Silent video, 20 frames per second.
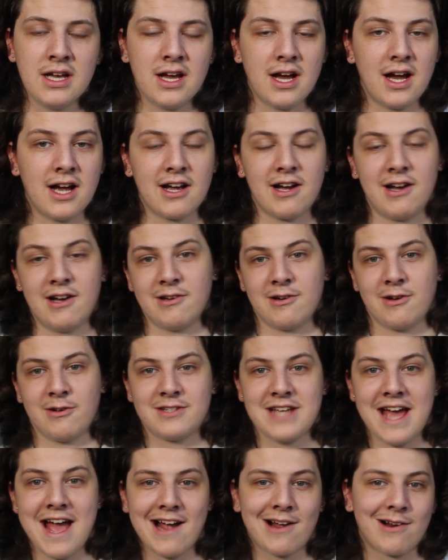
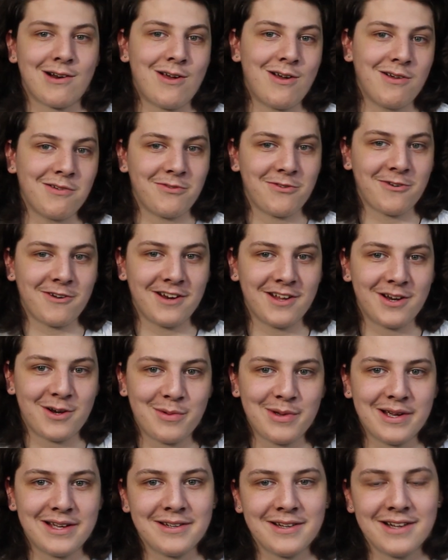tag along for a
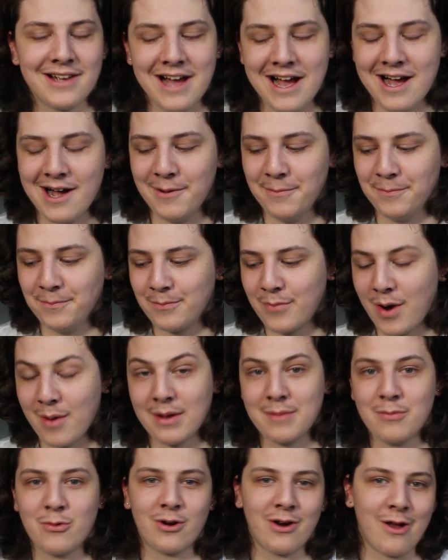little bit,
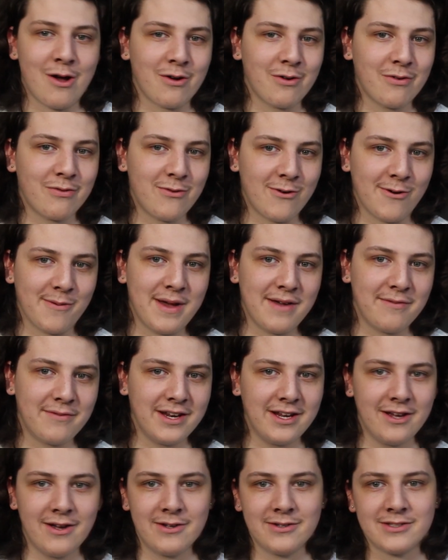probably more longer format
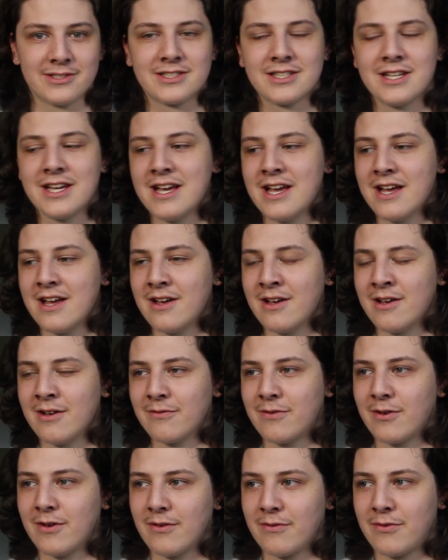videos
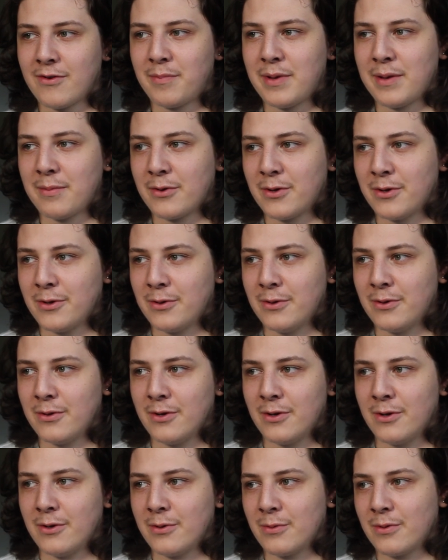for people
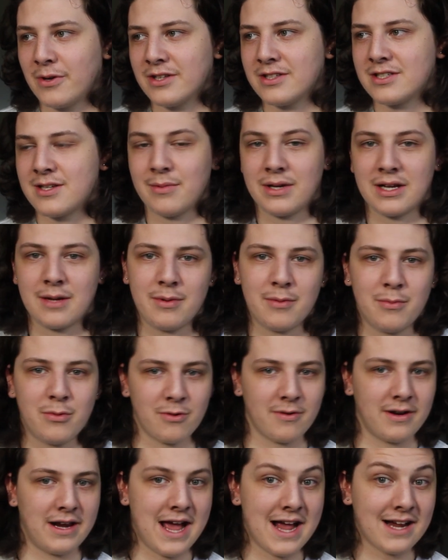who want something a bit
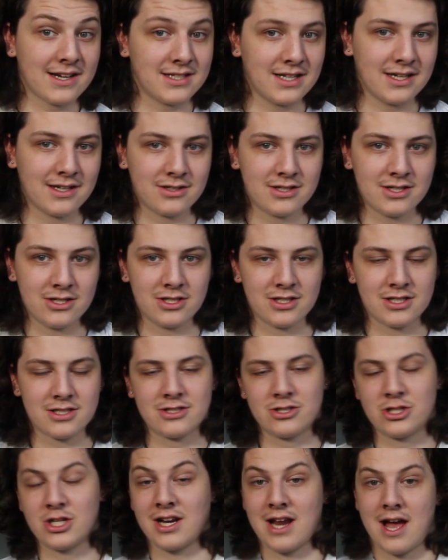more relaxing to
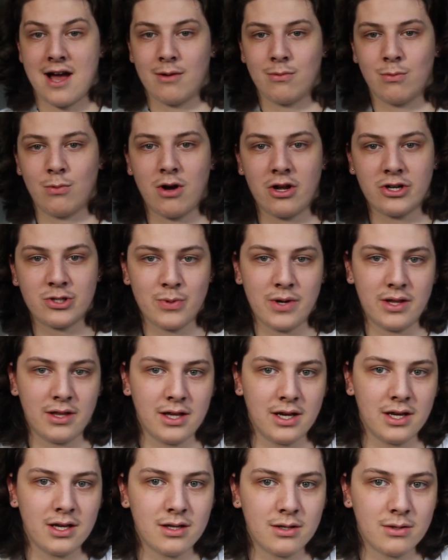just chill out and watch while
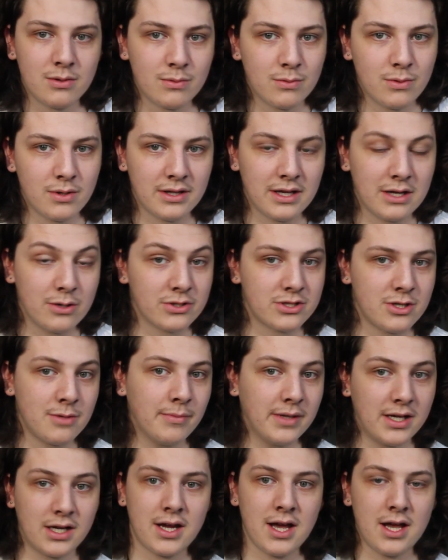they also
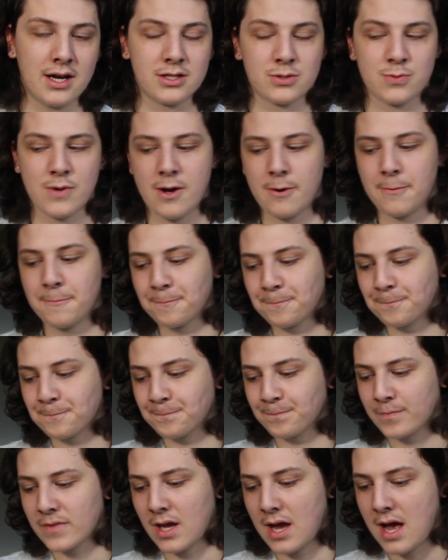medicate as well.
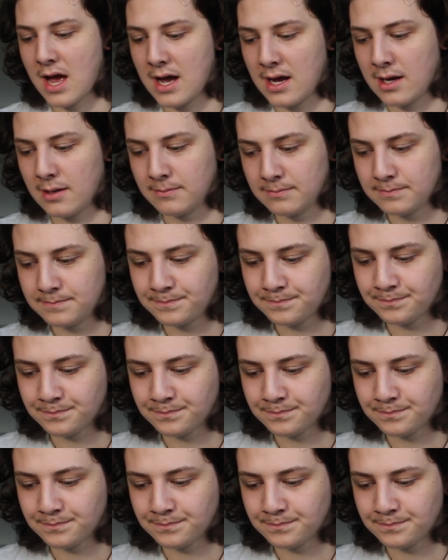One